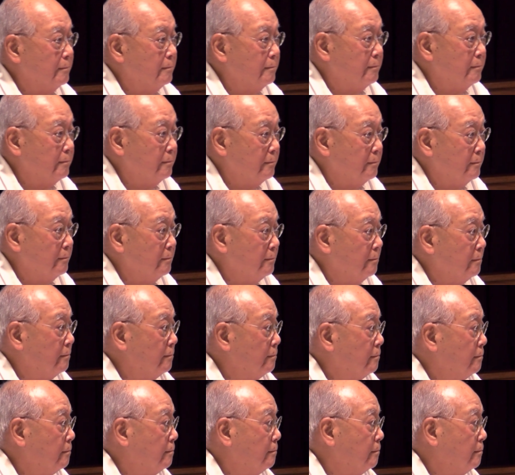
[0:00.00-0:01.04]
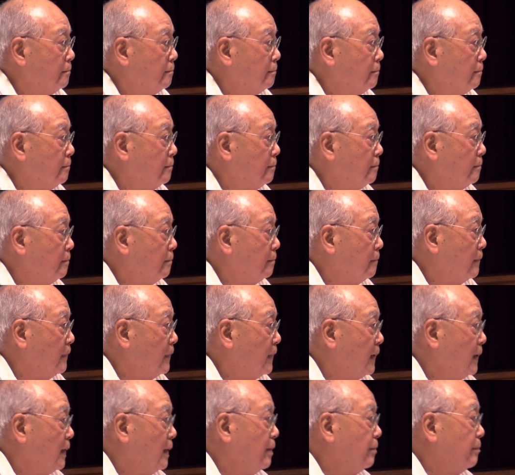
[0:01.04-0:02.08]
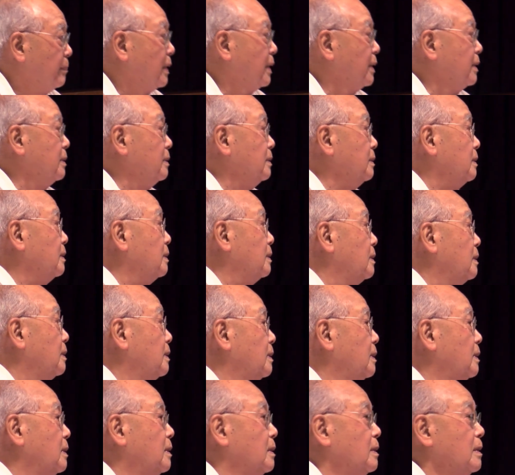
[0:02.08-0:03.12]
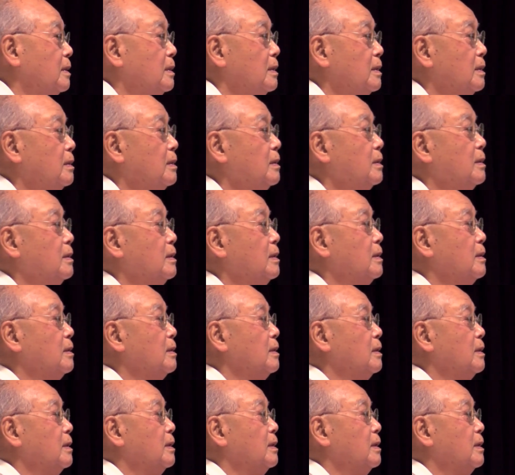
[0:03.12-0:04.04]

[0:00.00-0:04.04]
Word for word: was your job in the military? Pardon? What was your job?